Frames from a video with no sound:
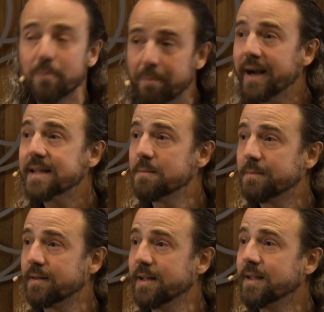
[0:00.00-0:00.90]

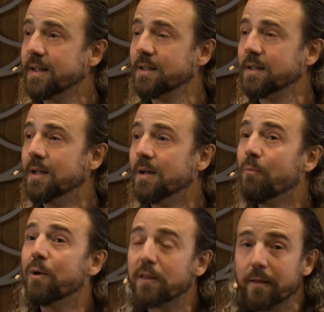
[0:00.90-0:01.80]
parasympathetic
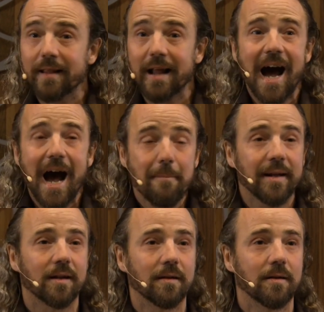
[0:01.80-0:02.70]
with
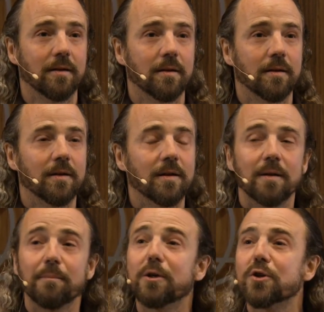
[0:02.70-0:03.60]
humming.
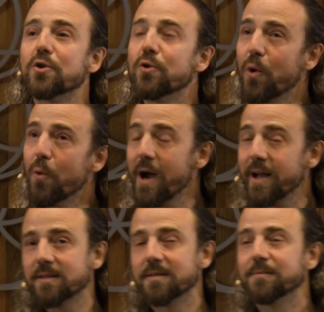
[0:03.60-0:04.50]
Because you know
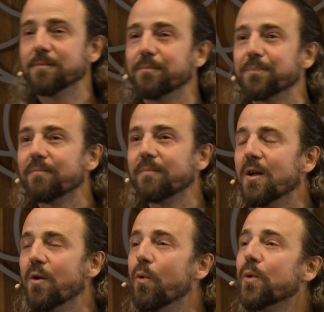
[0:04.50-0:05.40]
what?
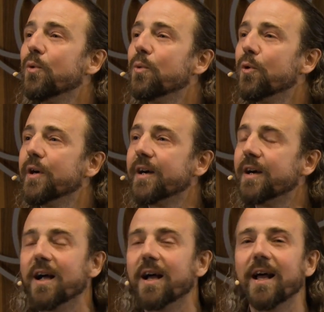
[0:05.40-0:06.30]
When we were
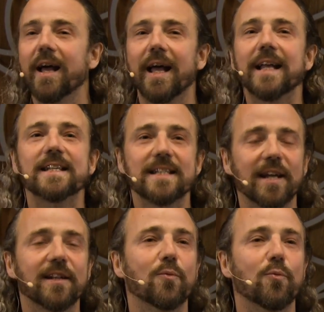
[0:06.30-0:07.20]

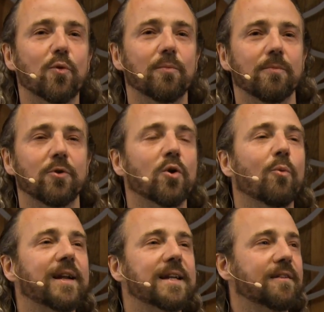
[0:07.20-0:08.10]
inside the womb, you know
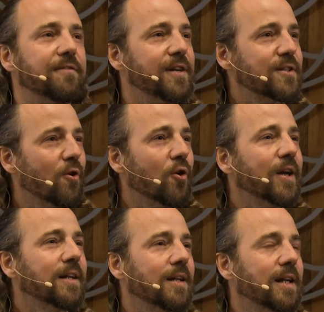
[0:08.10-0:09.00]
what is the first
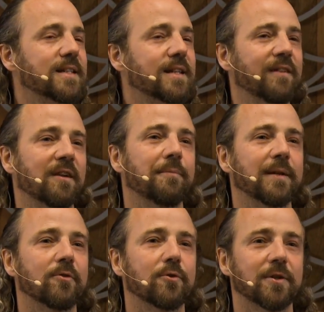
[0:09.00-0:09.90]
organ that is developed in
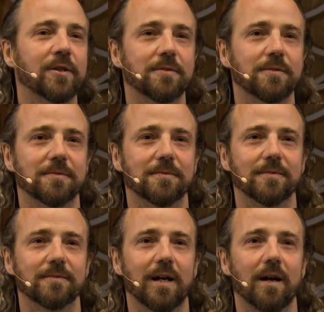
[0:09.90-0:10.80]
utero?
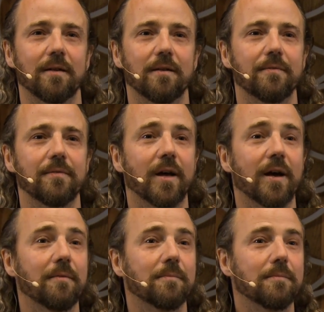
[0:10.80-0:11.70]
Eh?
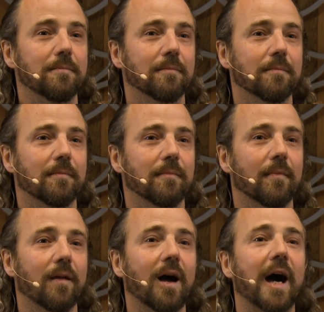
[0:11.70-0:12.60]

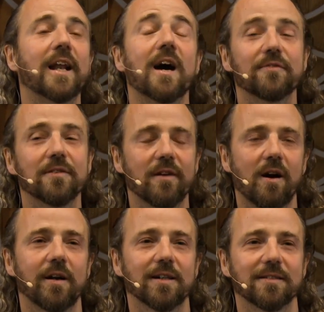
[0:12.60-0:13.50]
And after the
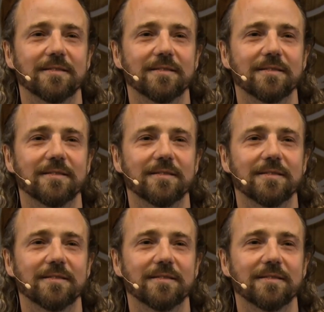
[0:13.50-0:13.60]
heart?